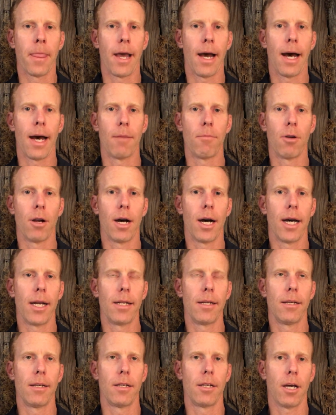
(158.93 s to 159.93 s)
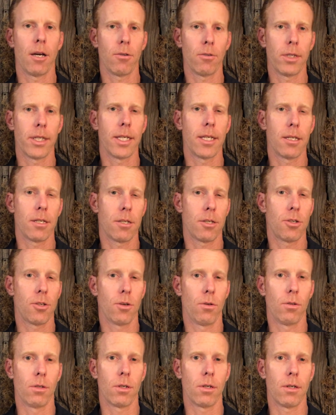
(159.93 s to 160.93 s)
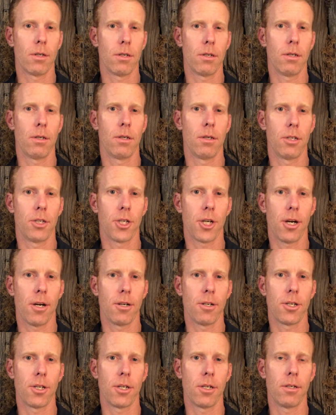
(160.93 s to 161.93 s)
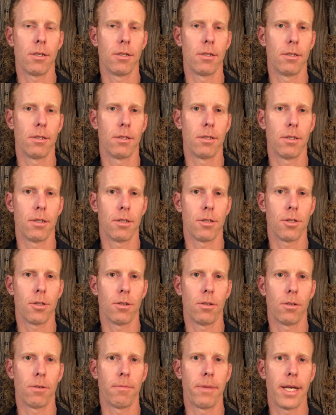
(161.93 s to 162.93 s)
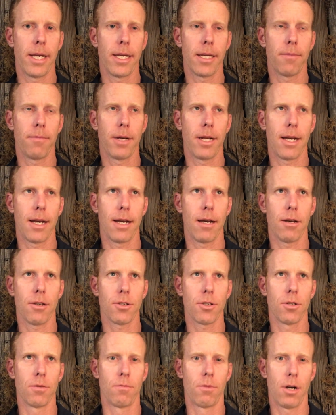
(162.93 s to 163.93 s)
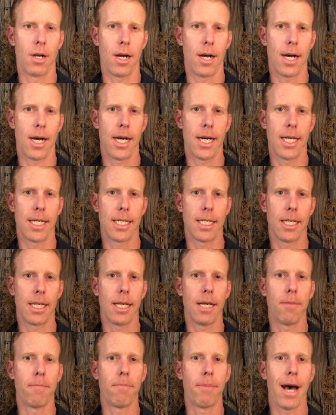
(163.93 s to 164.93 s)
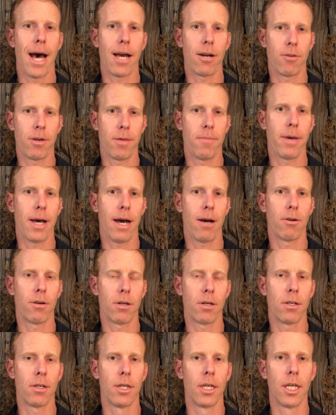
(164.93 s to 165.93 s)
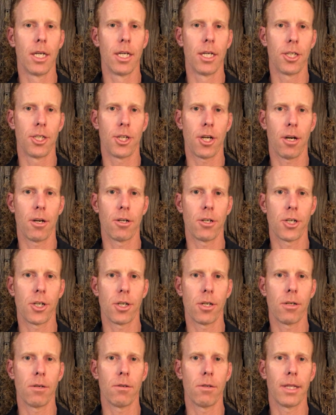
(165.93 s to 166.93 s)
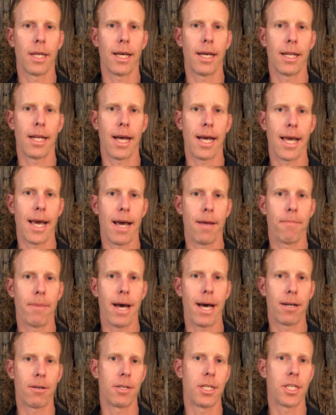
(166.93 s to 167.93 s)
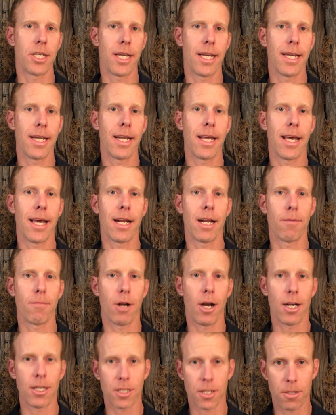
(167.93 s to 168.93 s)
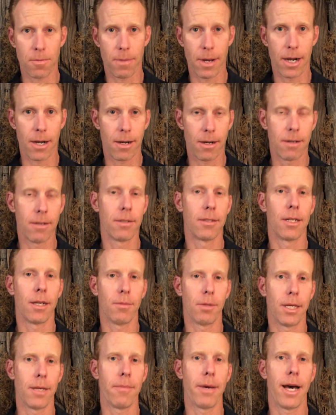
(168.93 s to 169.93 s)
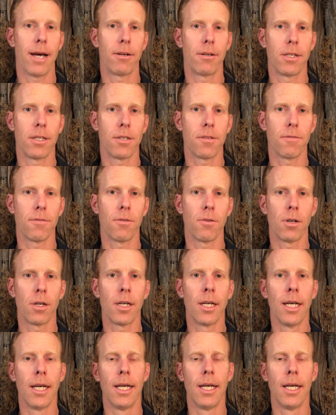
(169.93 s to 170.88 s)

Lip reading: I brought not only a solar charger, the solar bank, but I also brought a battery powered charger that I had batteries in, and I brought spare AA batteries for.